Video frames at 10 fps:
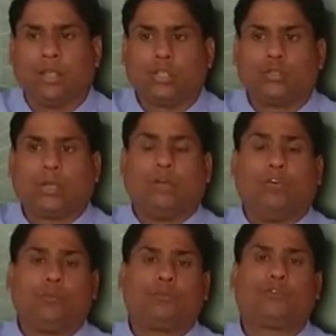So I
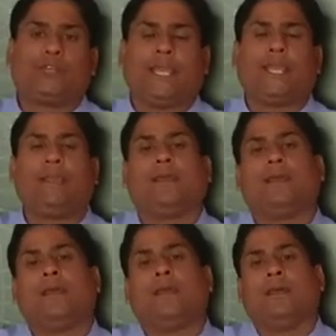hope today
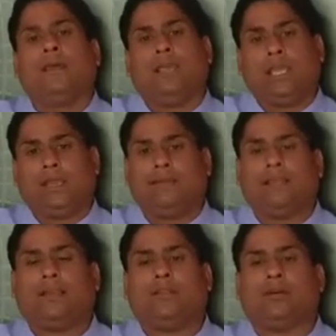you
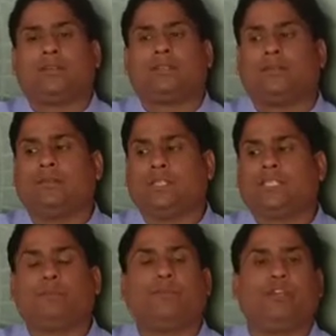will not
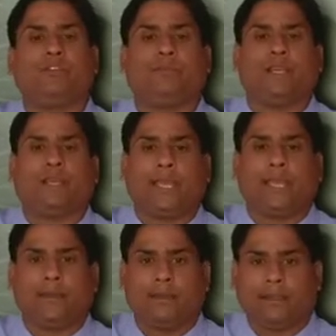disappoint me
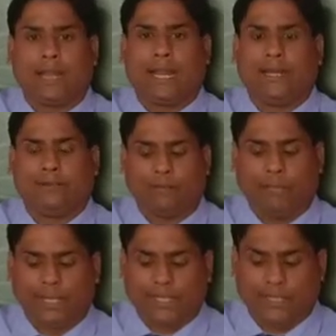again and you will
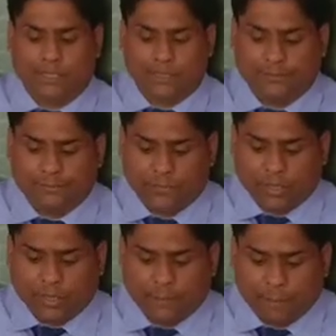make it.
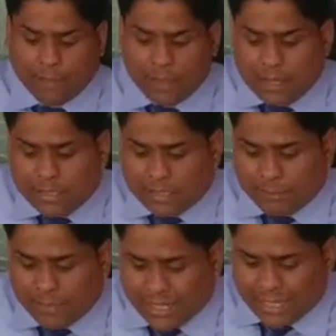Okay. The
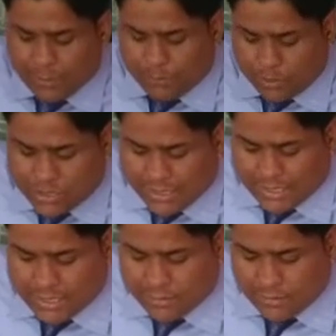mineral
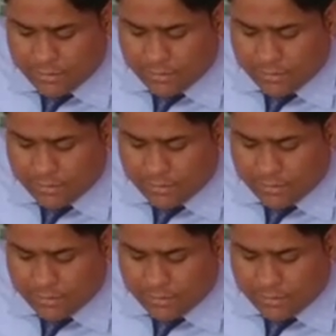deposit